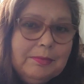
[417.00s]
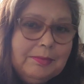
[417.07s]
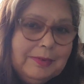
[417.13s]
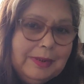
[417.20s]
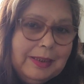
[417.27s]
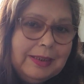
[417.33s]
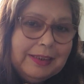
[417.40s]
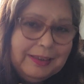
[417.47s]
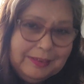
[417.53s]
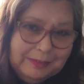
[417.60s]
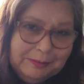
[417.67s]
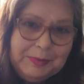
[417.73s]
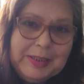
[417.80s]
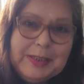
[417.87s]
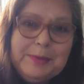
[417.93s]
like
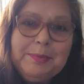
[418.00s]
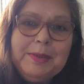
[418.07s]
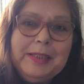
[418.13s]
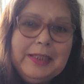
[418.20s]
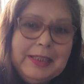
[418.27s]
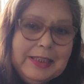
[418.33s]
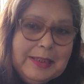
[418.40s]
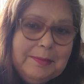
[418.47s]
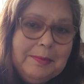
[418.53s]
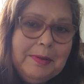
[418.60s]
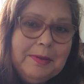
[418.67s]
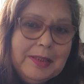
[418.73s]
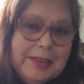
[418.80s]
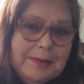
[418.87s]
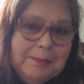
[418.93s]
this week
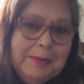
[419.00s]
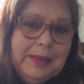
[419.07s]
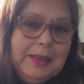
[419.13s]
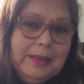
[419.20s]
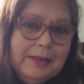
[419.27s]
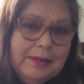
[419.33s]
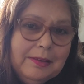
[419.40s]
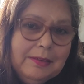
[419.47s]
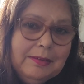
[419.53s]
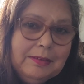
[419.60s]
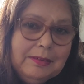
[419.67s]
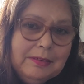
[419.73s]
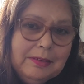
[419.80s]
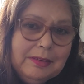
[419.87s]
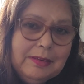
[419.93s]
has been,
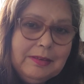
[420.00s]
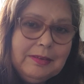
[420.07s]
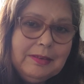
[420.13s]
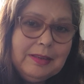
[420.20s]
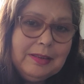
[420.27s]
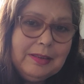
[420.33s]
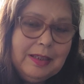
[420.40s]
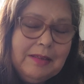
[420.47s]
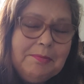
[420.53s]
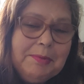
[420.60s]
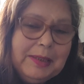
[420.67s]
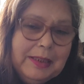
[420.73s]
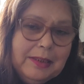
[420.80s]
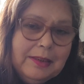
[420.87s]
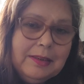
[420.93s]
I've
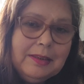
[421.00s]
been